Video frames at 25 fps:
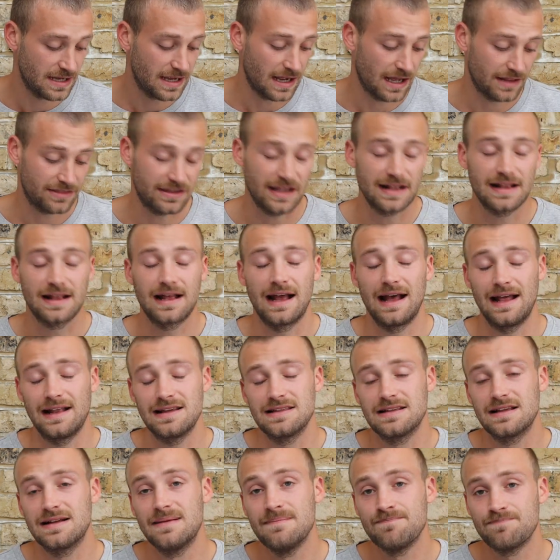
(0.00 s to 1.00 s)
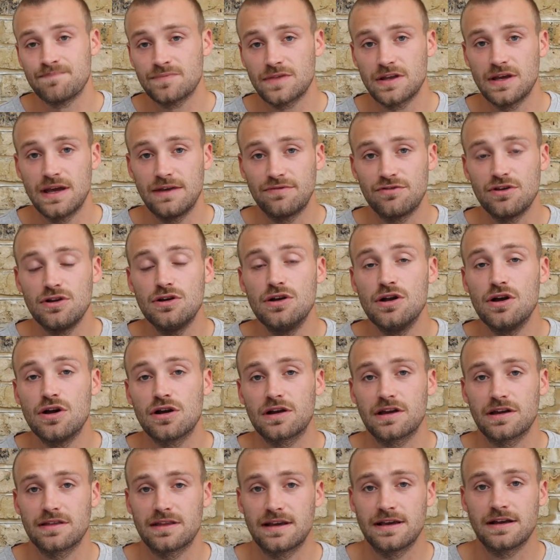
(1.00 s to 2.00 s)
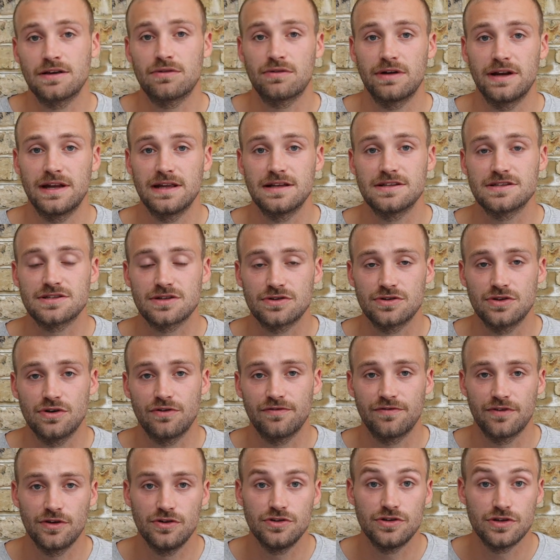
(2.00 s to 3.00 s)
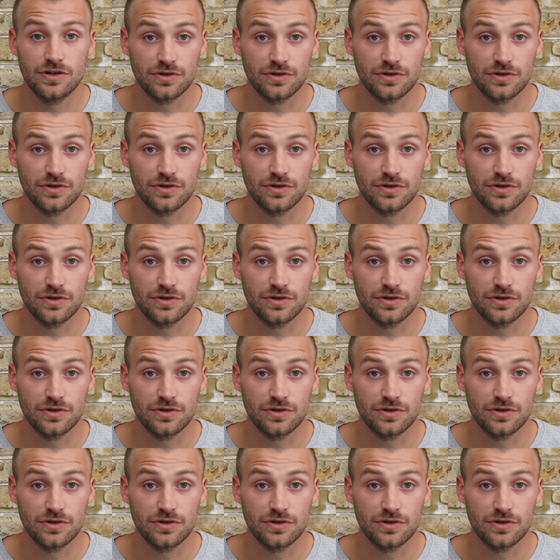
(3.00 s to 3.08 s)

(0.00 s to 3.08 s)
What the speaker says: I think, and if you look at the ingredients on your food,